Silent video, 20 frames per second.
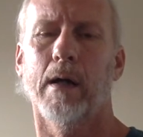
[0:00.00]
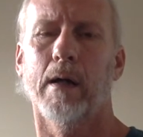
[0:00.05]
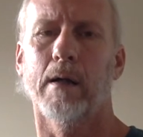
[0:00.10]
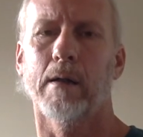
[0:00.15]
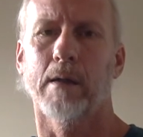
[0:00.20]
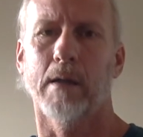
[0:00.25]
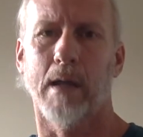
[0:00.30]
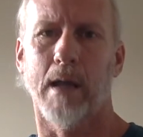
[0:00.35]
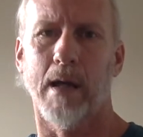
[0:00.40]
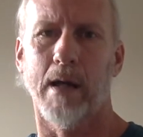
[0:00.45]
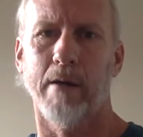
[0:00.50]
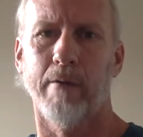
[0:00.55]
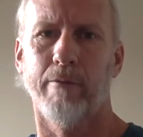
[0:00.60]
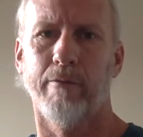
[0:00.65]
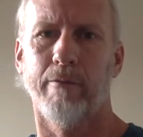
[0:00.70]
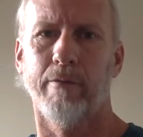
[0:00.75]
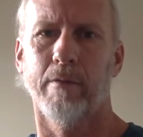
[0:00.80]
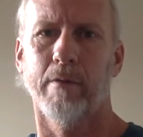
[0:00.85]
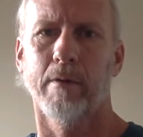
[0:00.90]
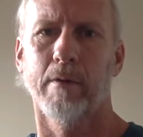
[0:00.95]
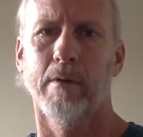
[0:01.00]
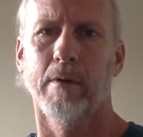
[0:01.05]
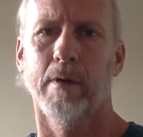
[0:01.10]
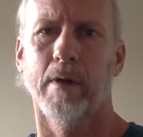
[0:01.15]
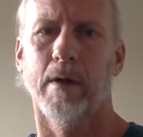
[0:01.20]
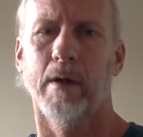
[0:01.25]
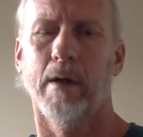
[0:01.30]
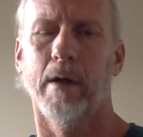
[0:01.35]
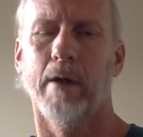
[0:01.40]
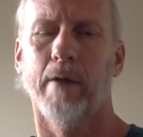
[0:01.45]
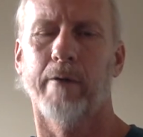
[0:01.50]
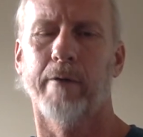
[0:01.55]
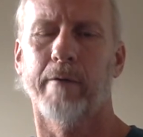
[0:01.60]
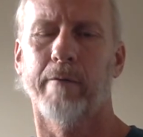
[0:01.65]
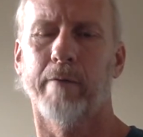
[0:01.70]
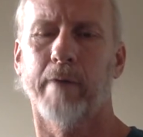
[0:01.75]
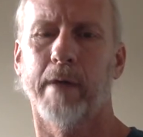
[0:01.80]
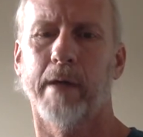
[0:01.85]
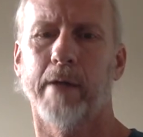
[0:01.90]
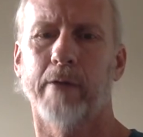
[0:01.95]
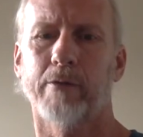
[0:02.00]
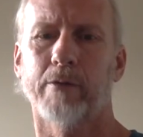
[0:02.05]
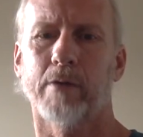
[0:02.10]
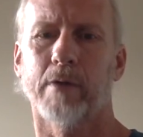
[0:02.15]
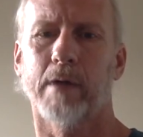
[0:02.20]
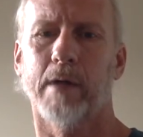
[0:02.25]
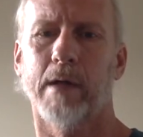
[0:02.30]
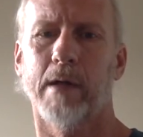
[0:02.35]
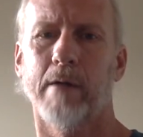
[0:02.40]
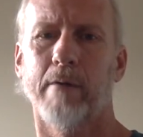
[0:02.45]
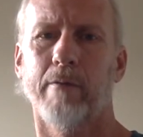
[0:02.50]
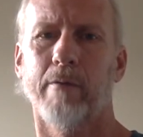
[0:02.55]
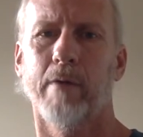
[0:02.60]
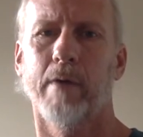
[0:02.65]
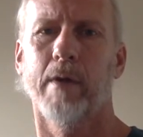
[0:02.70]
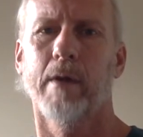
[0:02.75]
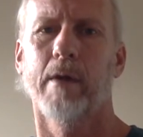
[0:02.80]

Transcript: life, a healthy financial life,